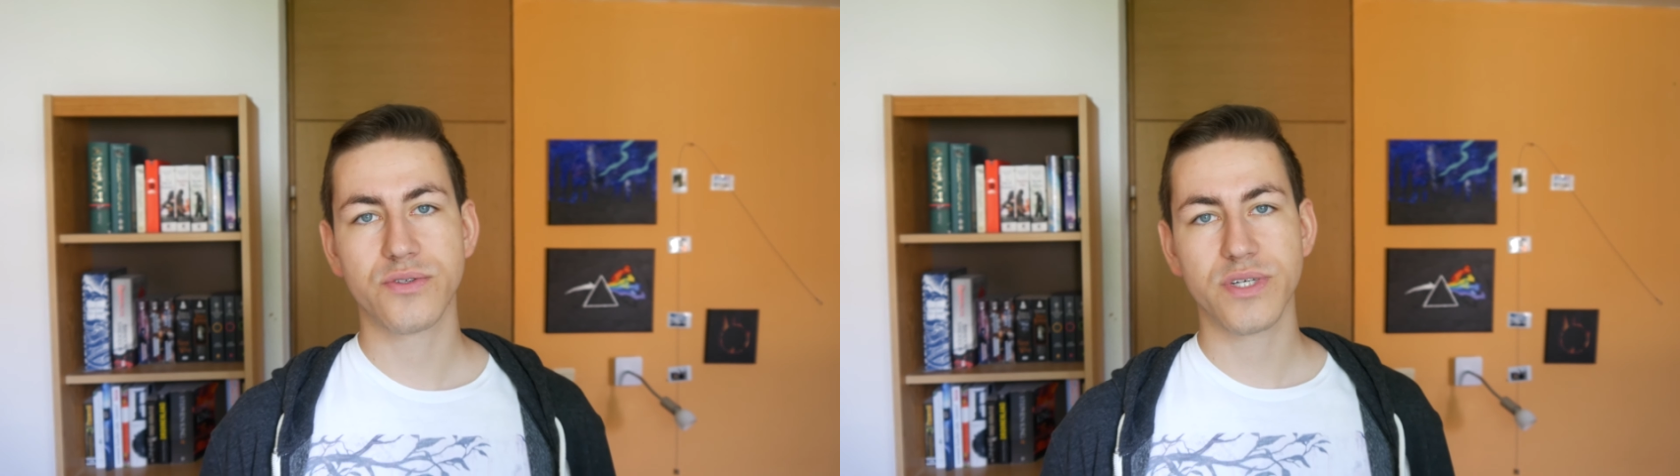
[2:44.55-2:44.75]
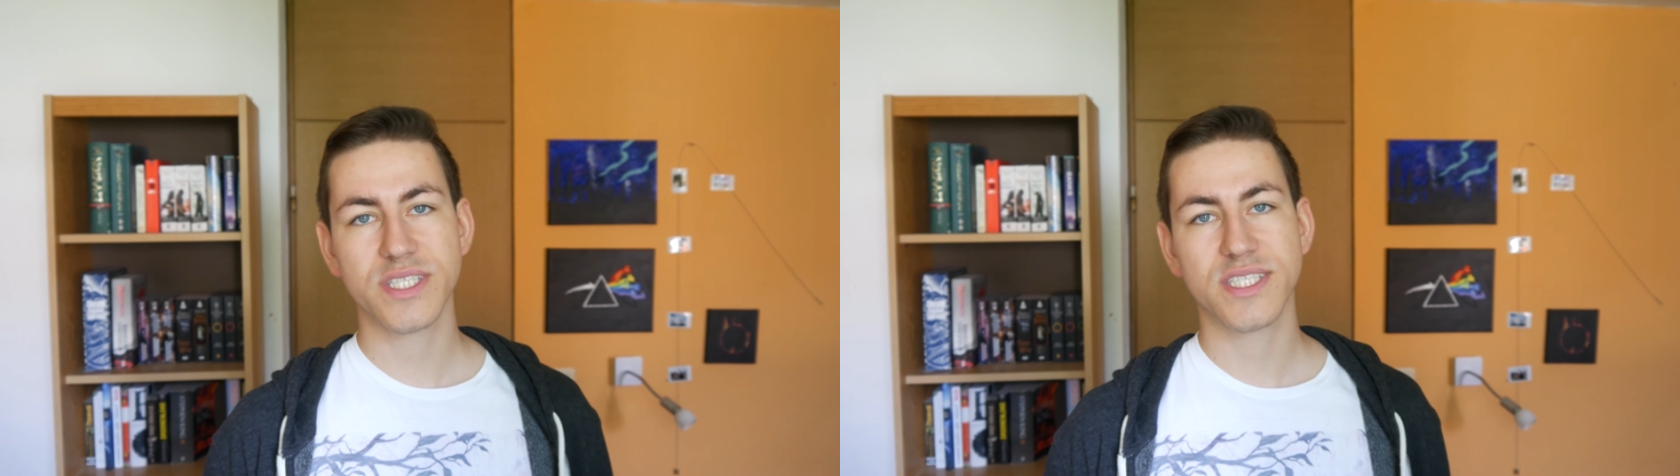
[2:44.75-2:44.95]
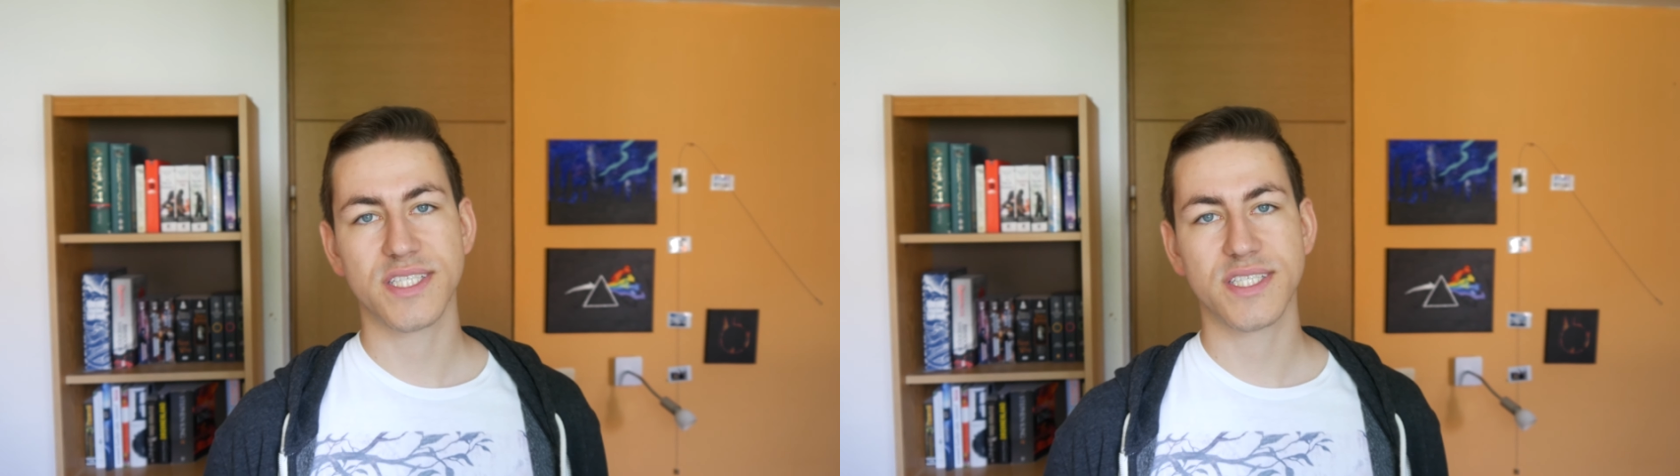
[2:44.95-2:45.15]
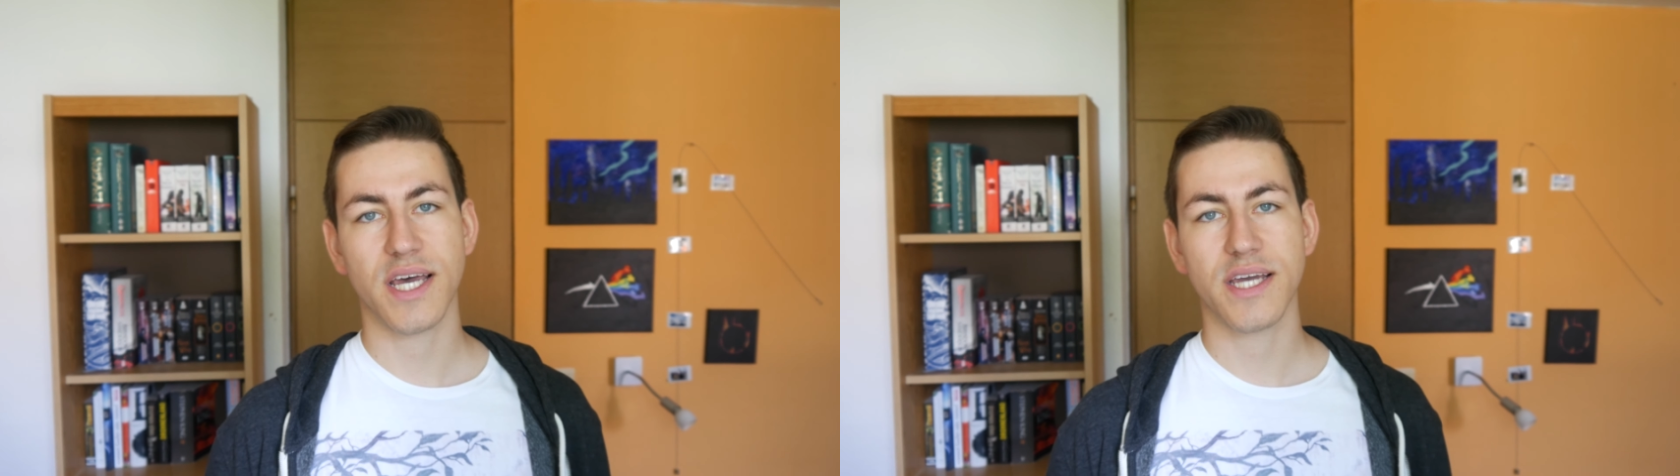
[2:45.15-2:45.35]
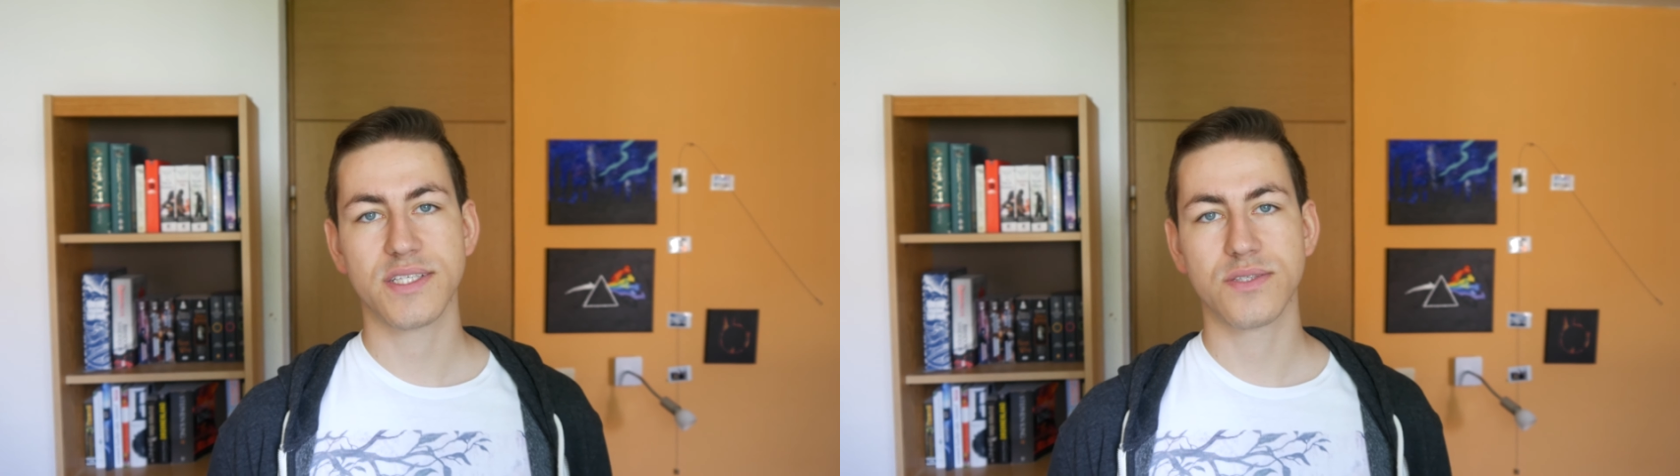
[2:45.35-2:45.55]
Triss
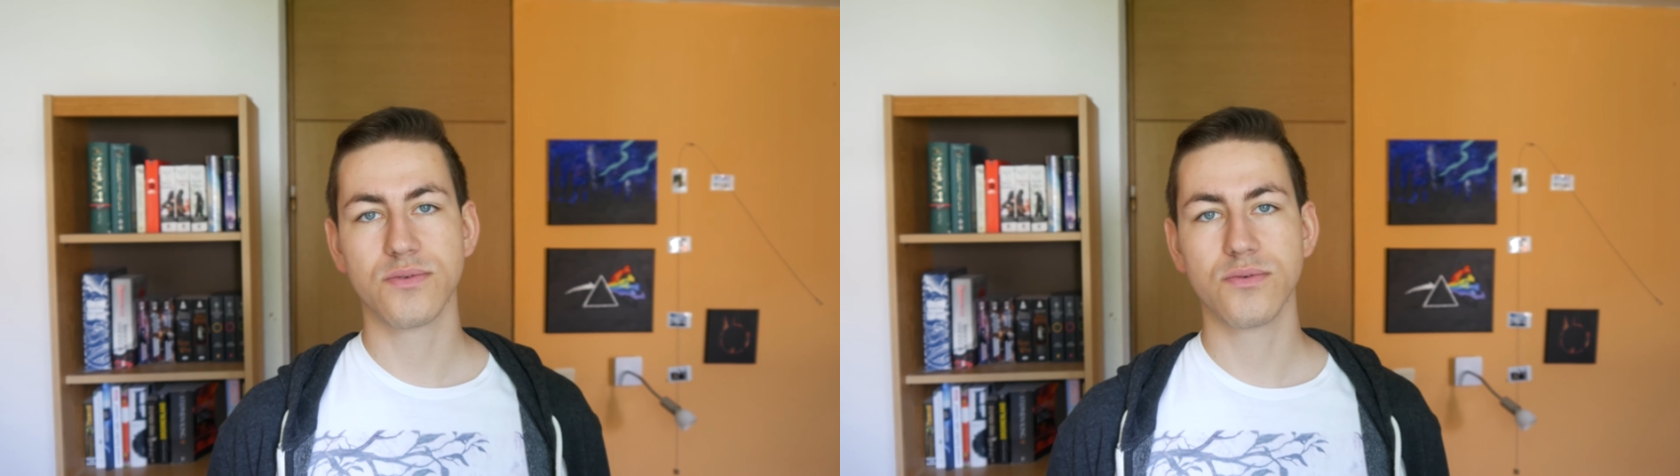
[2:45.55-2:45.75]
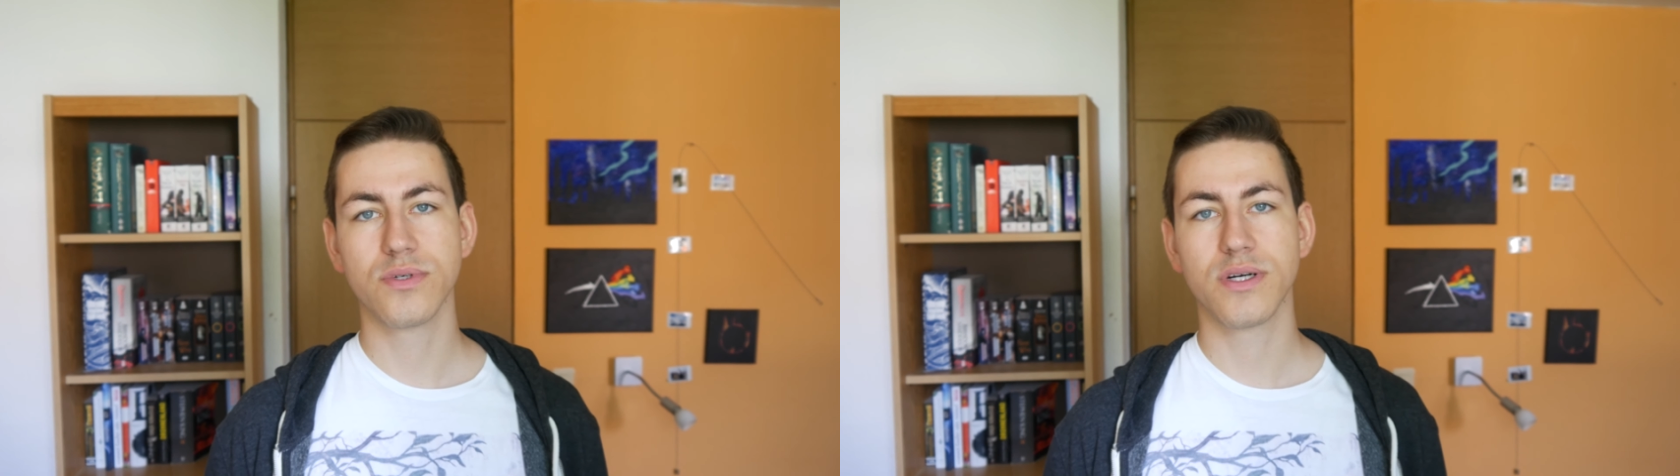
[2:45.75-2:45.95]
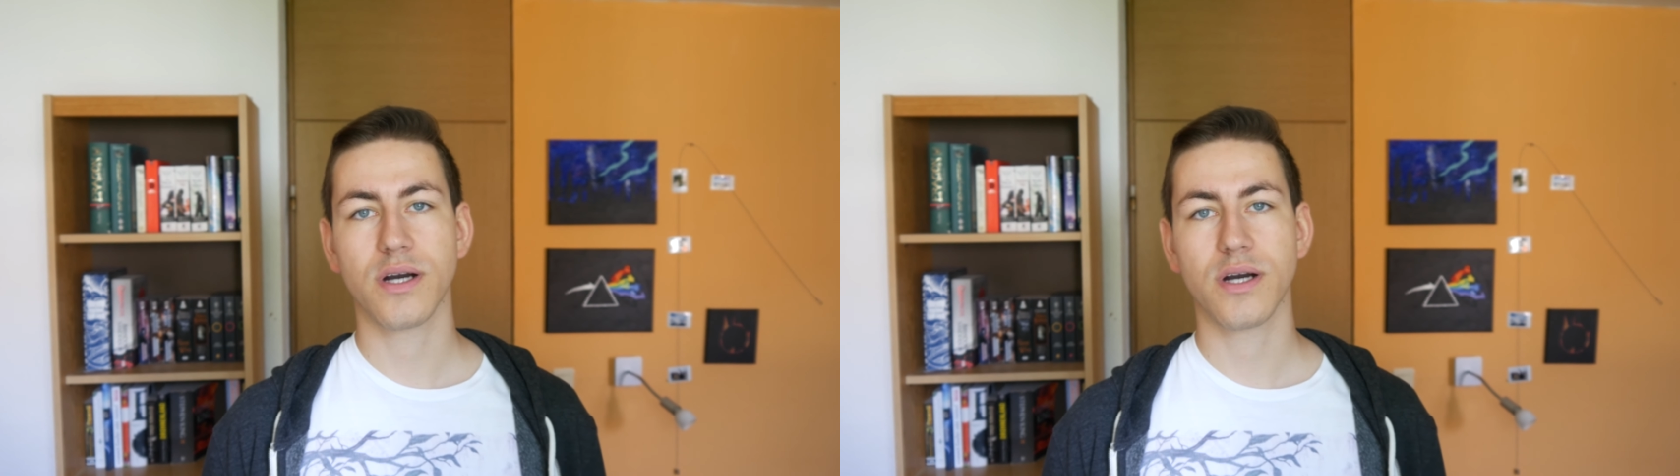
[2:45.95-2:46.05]
decide to